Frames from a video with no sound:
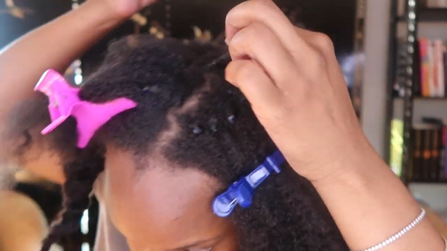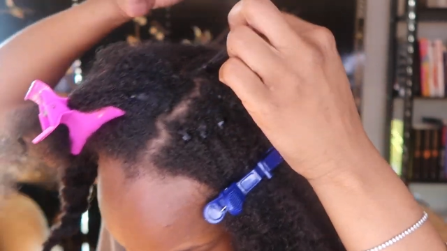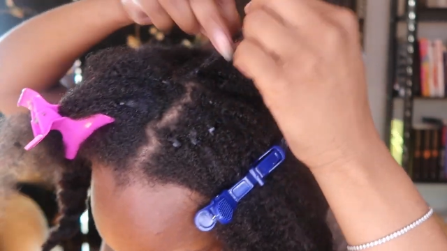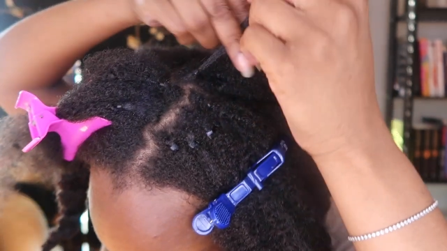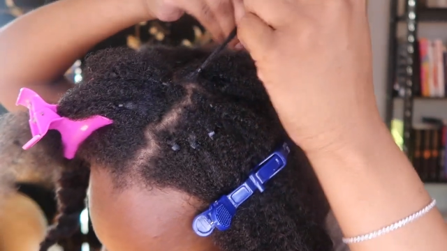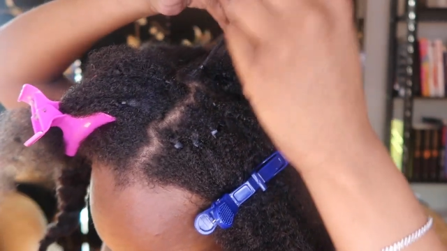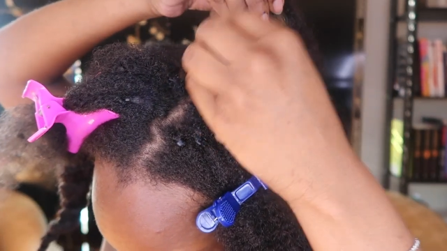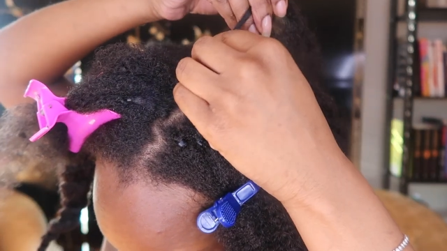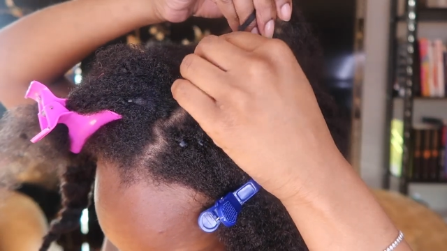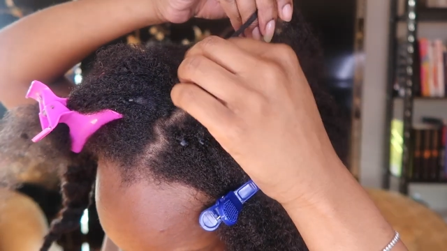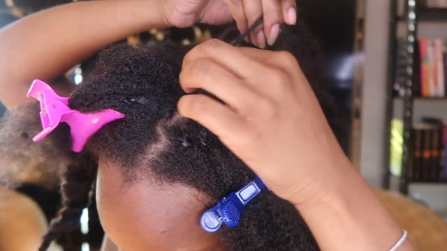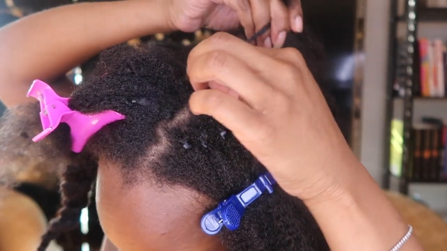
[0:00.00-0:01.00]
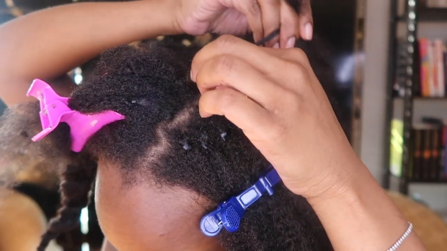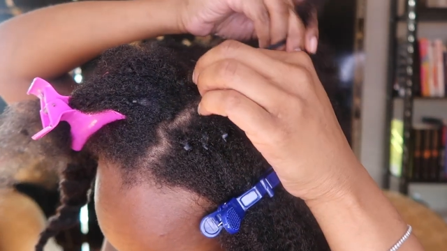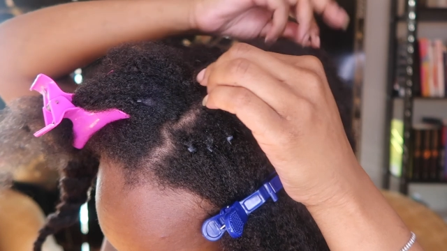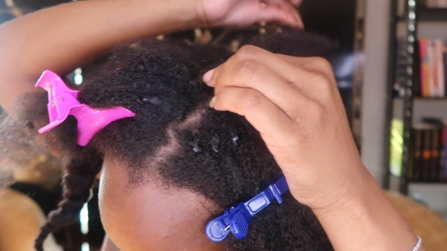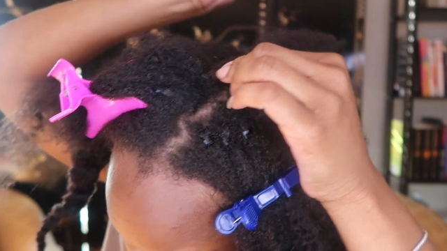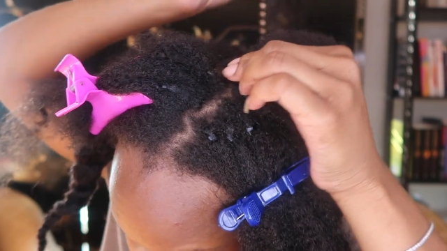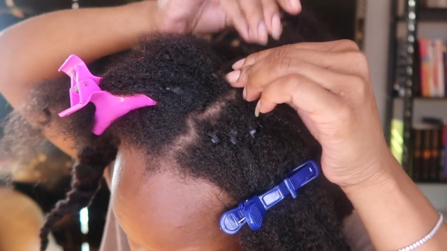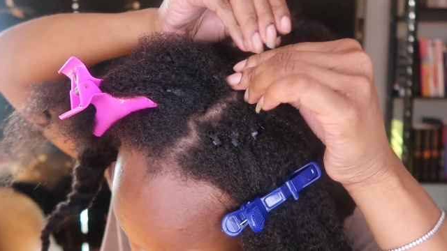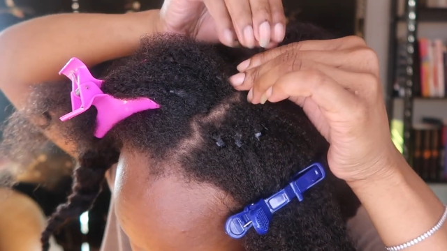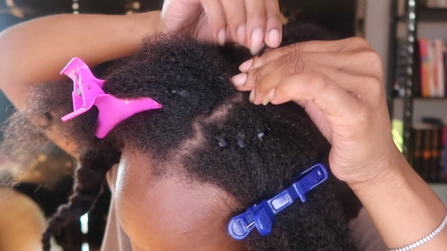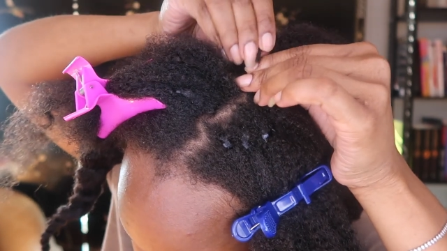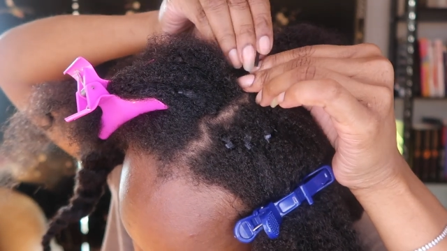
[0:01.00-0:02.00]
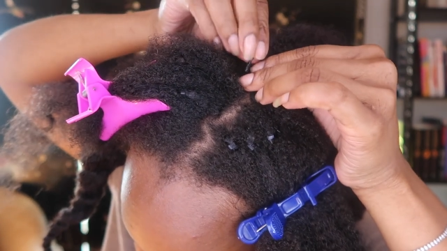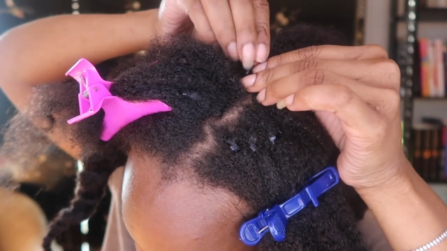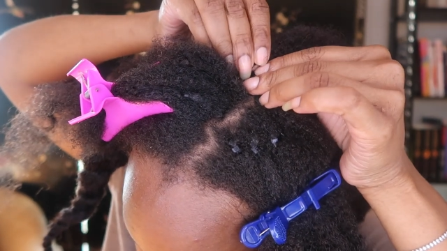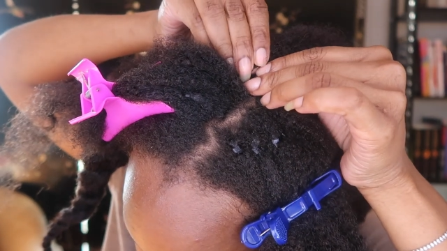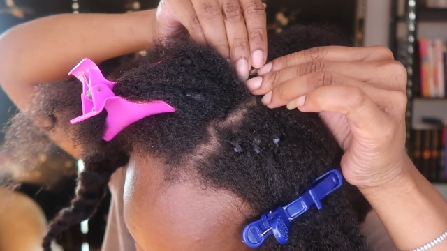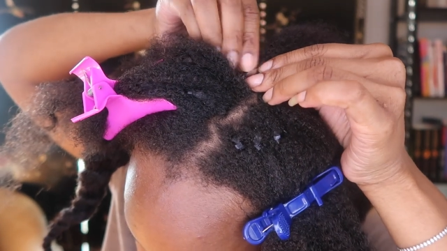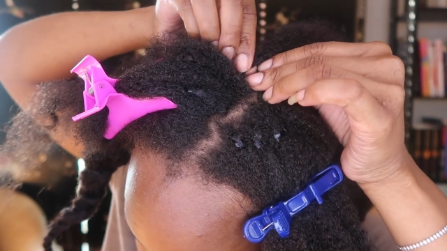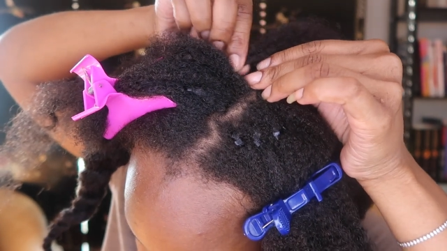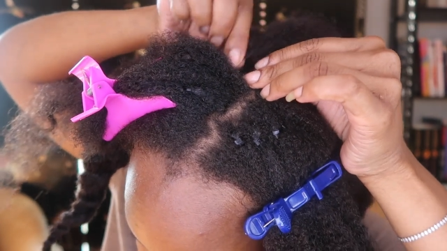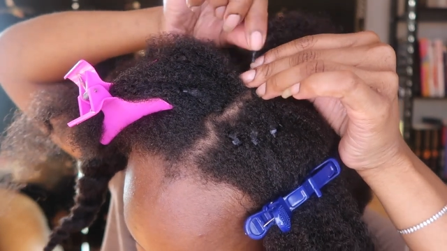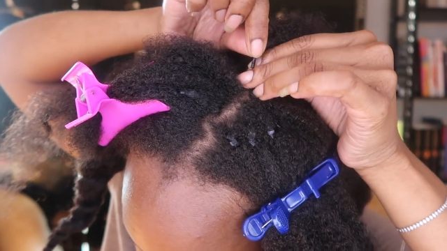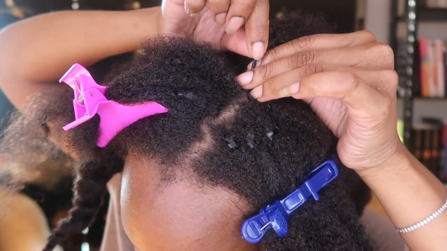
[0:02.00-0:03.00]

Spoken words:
[unreadable: no face in view]